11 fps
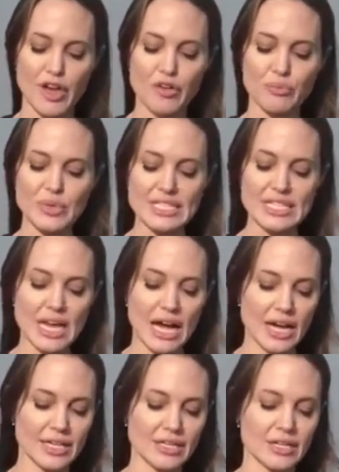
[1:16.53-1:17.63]
They have been
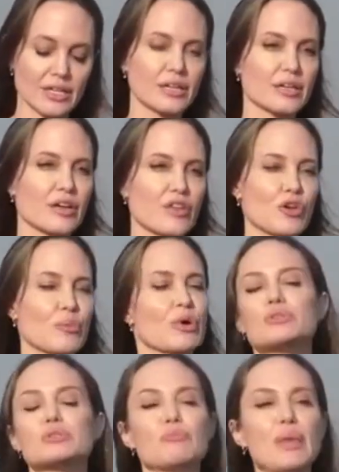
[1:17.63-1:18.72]
denied their
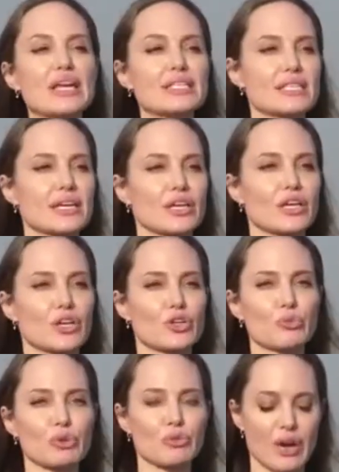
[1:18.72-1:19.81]
most basic
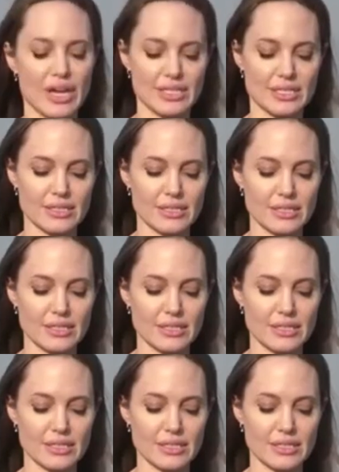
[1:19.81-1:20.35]
human right,